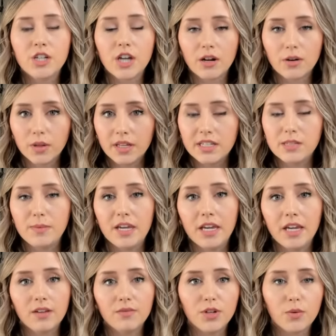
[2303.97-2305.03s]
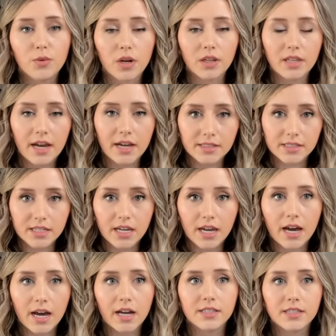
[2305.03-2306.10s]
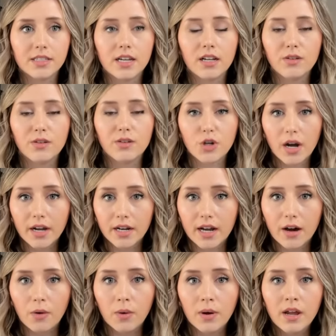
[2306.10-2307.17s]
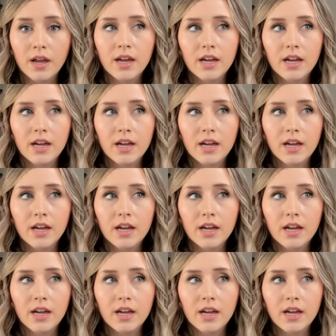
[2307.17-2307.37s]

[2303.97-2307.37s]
Generally speaking, if you run the Etsy ads and you try it out,